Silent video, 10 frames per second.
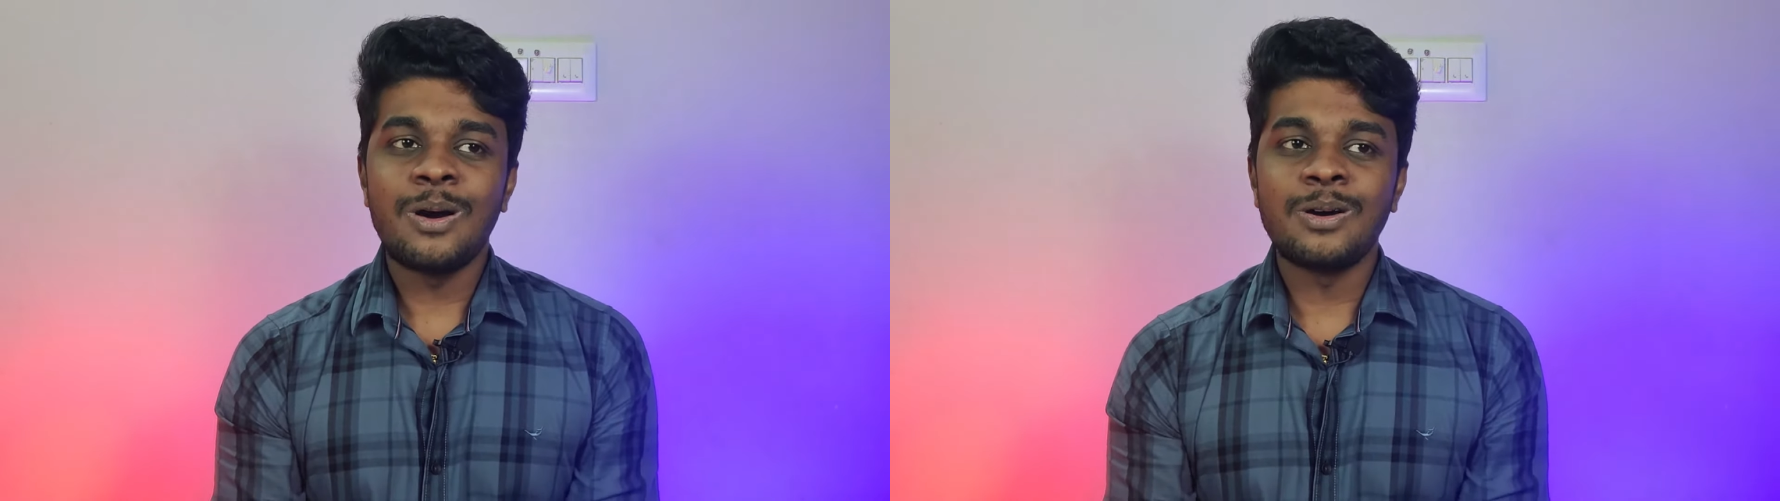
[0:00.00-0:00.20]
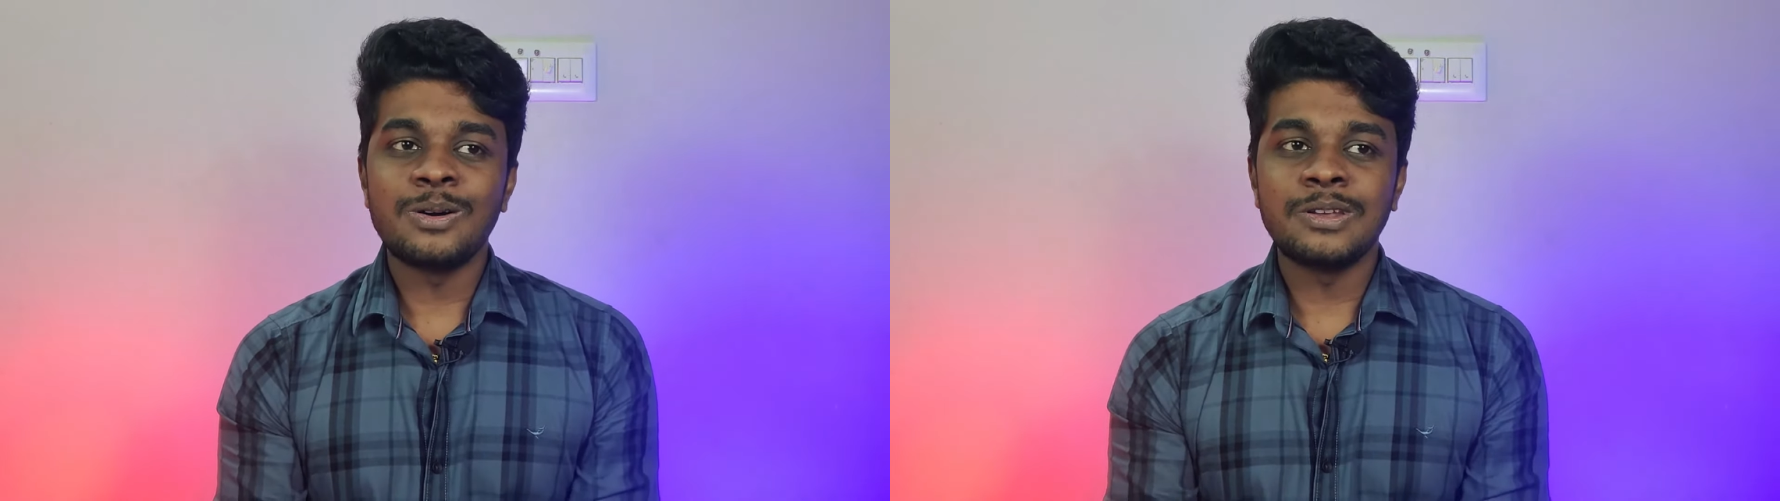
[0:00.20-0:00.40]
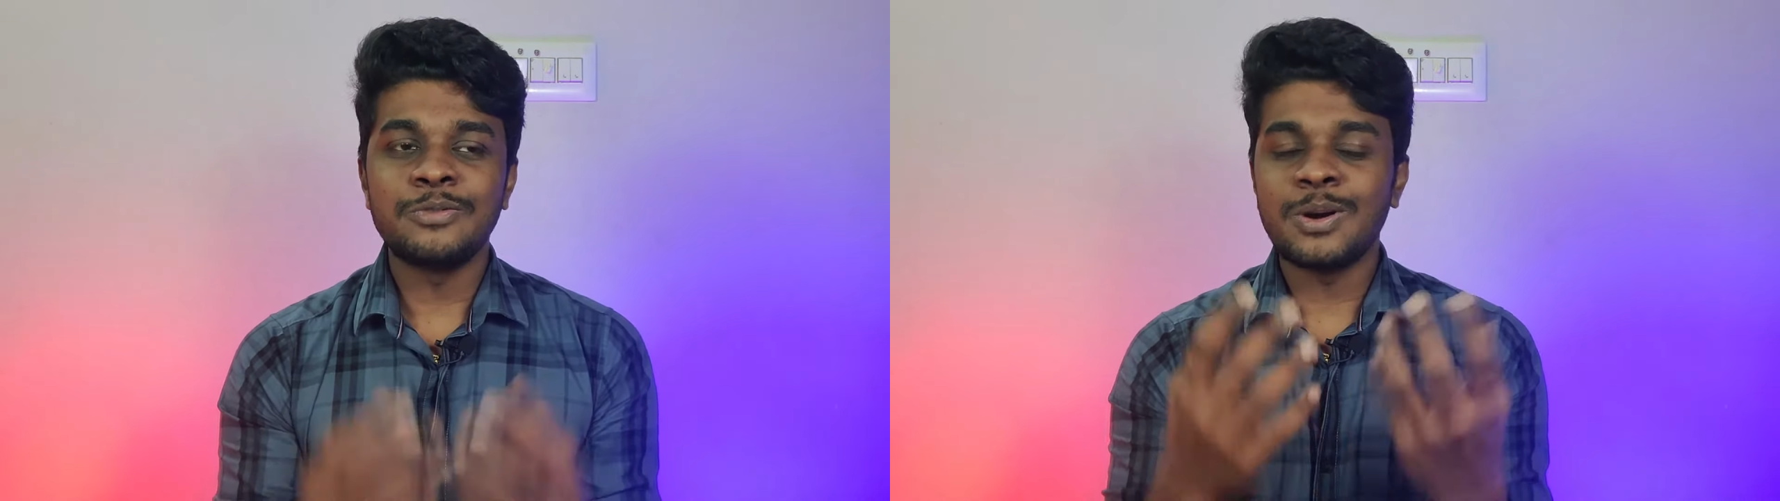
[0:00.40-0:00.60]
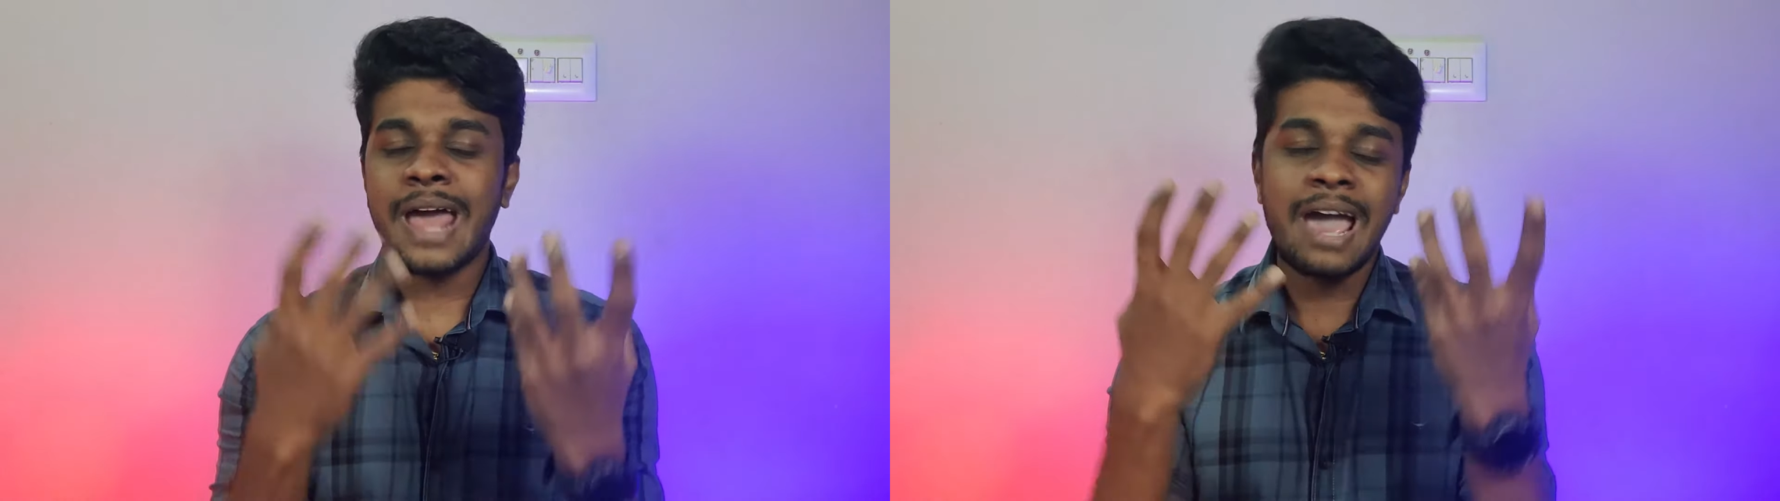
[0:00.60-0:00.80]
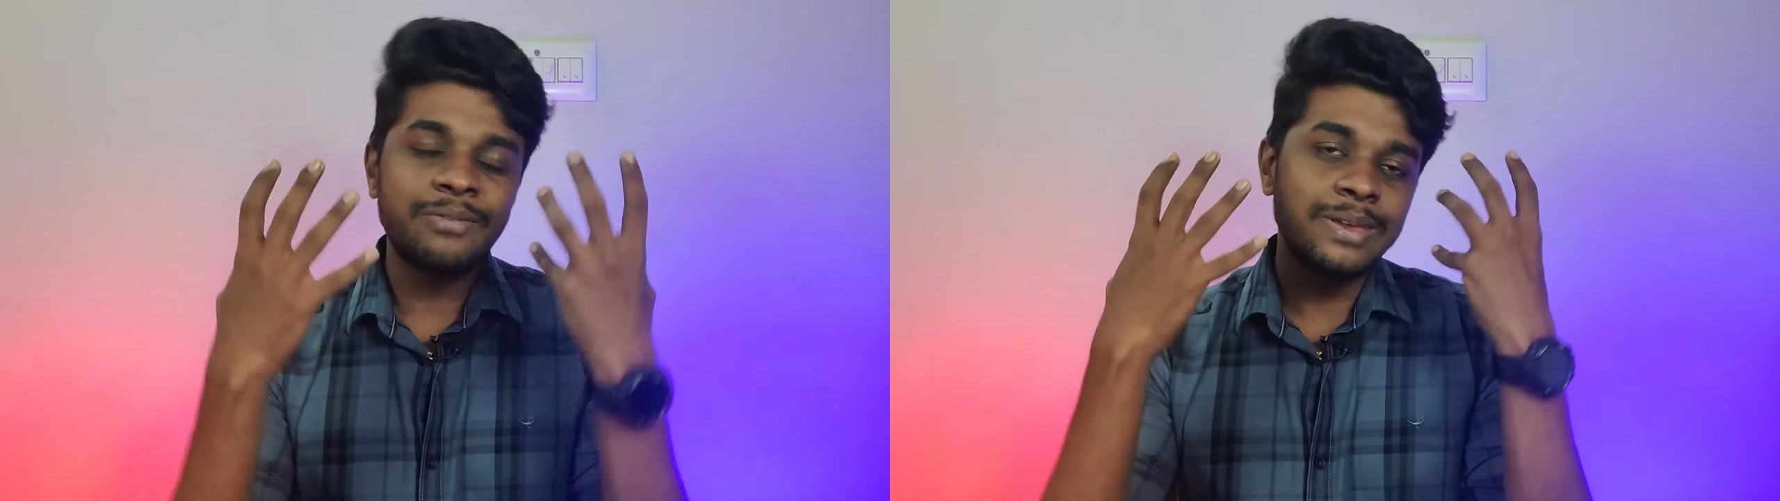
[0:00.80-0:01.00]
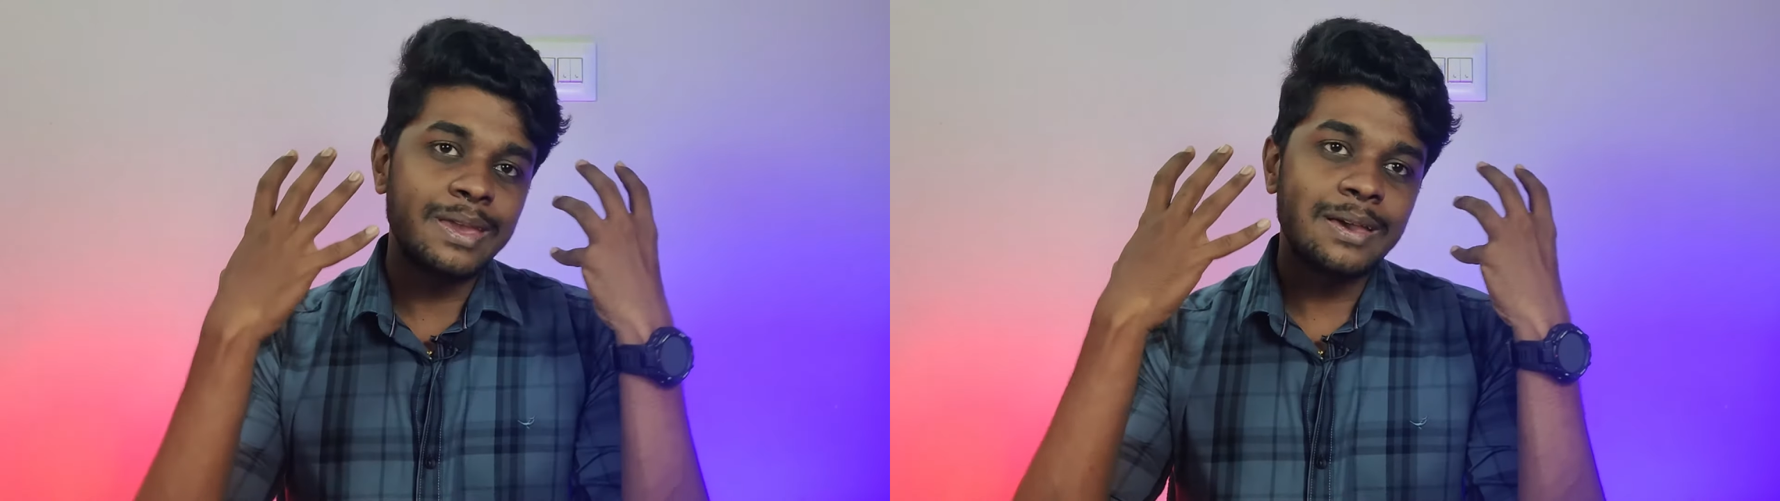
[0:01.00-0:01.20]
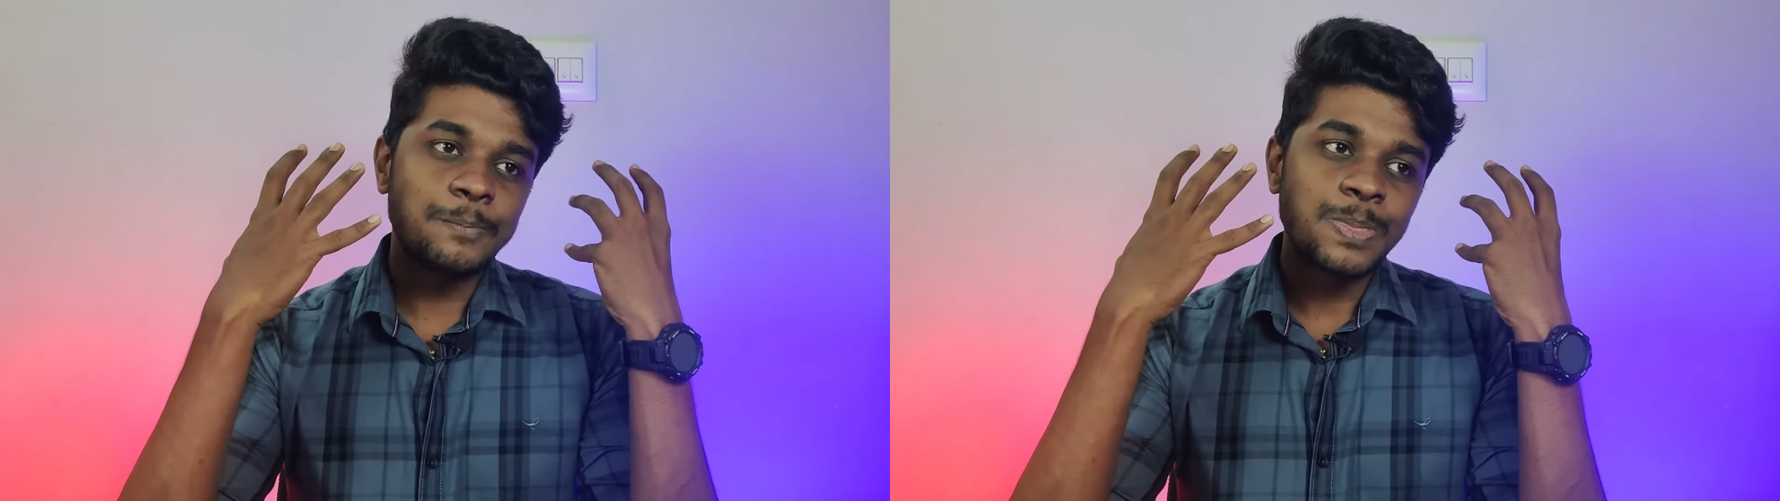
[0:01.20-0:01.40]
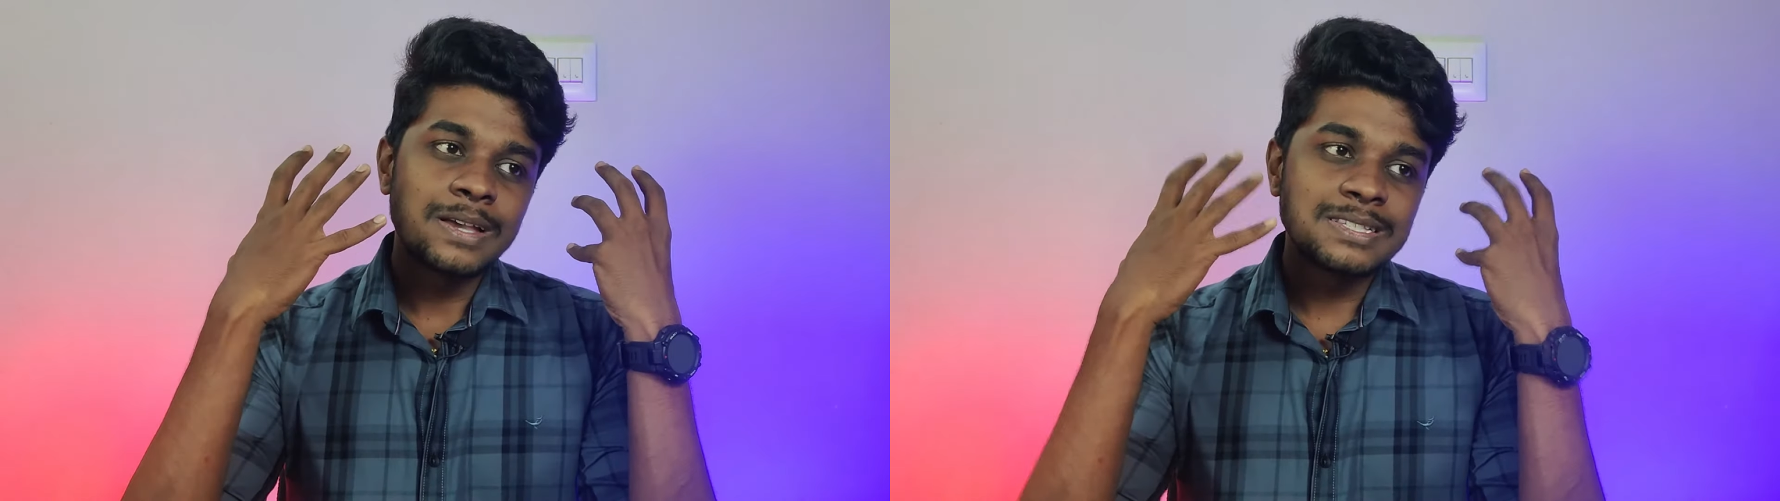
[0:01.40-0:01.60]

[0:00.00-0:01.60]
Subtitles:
or if you are having a